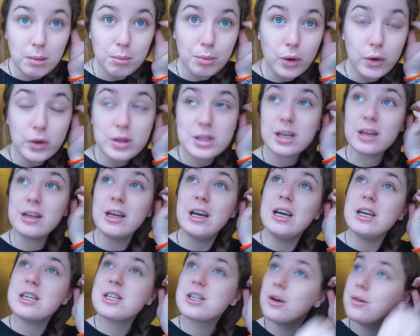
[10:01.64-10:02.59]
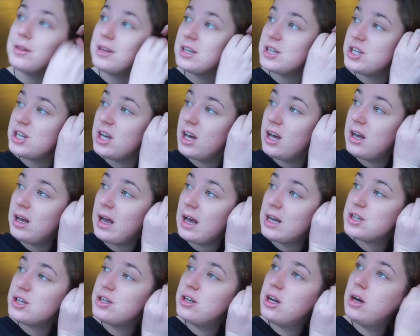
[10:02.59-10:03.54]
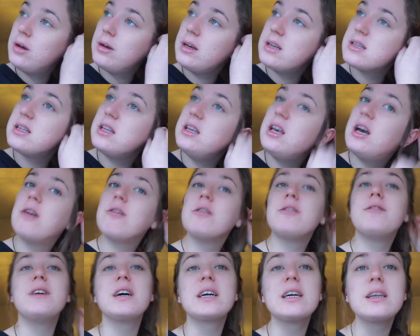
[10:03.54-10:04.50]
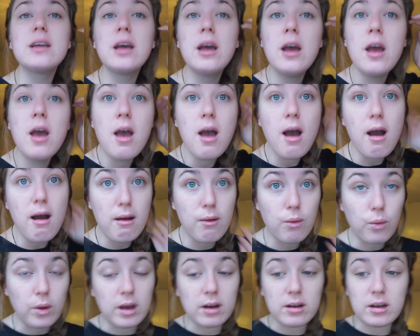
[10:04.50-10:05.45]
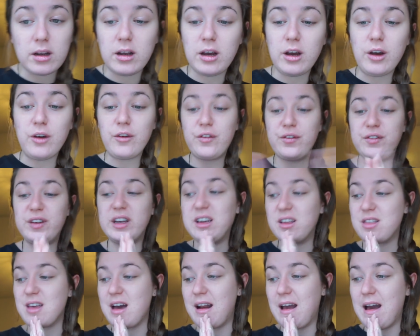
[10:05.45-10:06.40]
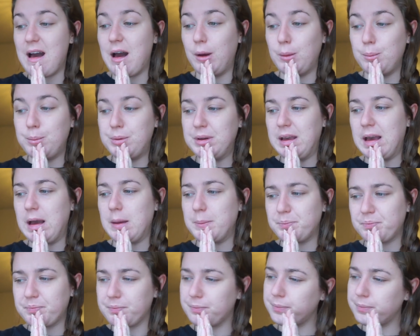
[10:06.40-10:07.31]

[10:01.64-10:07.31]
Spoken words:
important. So this year, as you know, is the year of fuck it, and we are gonna figure that out. But yeah,